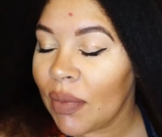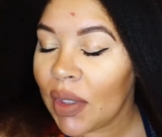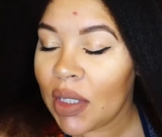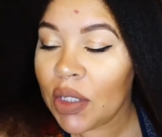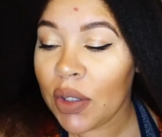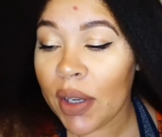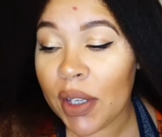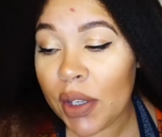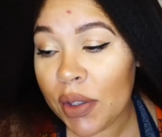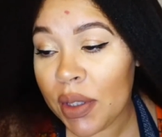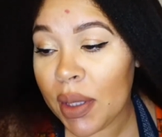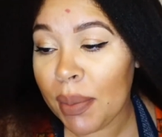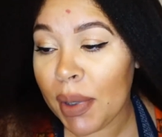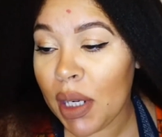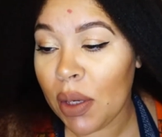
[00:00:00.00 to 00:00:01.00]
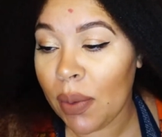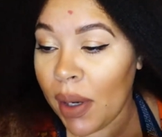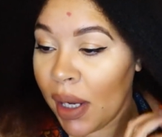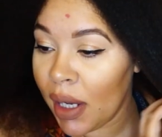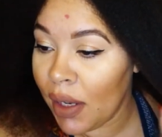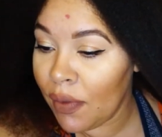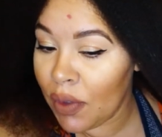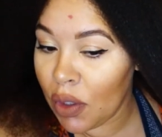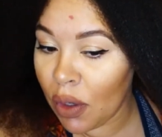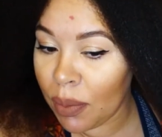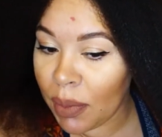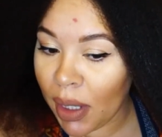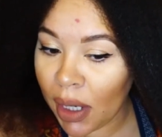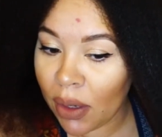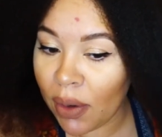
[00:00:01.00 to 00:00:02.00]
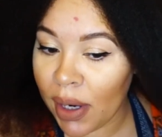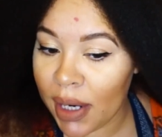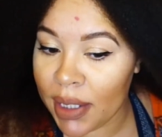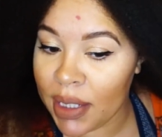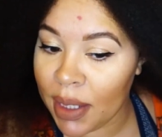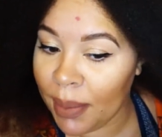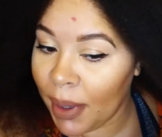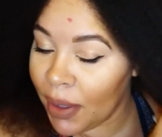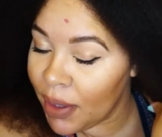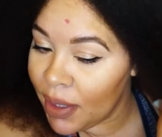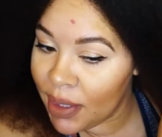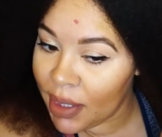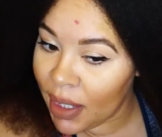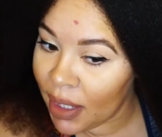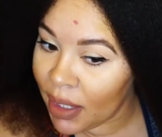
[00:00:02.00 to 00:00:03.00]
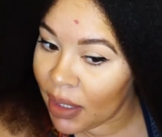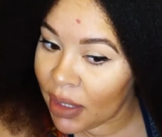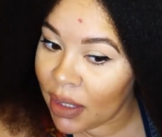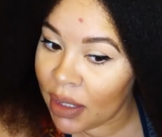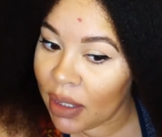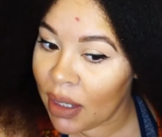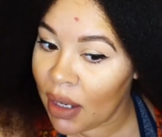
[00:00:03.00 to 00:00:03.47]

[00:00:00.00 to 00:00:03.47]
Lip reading: So I use them anyway, even though I'm not crazy about the scent.